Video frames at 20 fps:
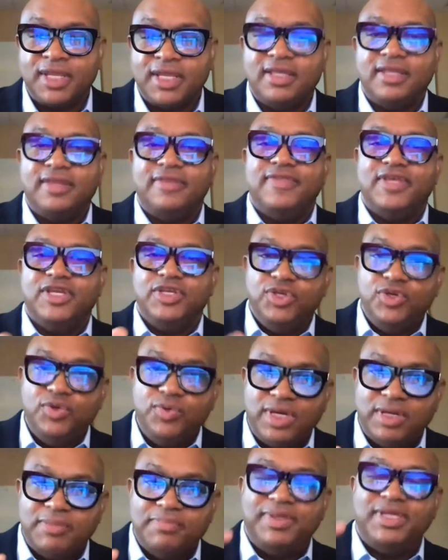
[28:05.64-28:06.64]
then you
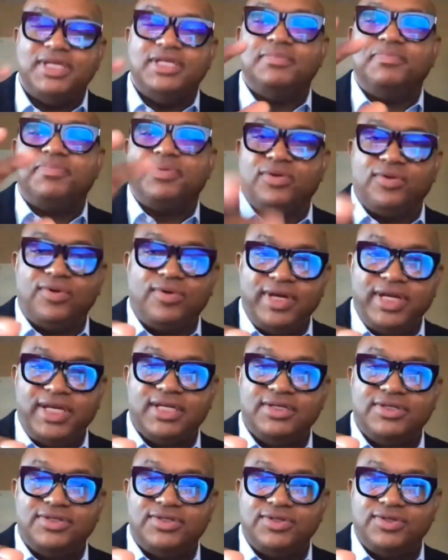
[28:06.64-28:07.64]
can be deployed
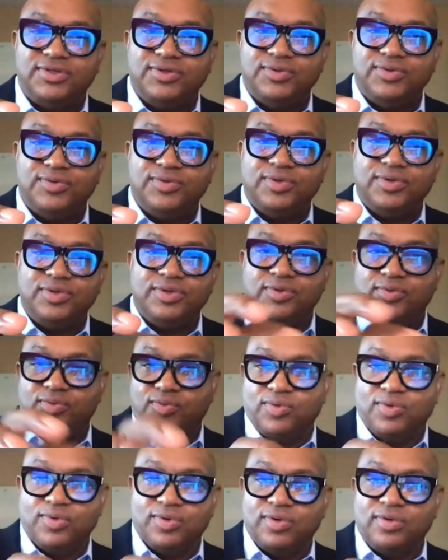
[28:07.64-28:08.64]
into the
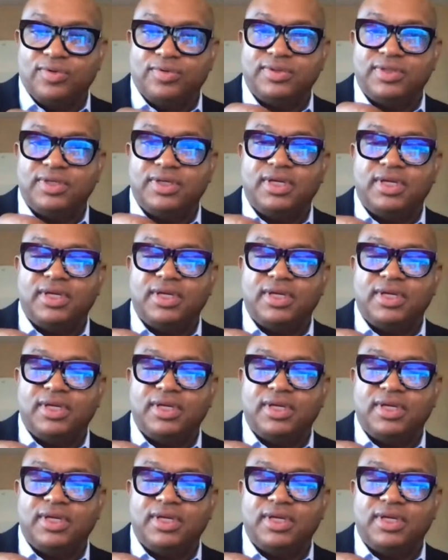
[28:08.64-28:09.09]
world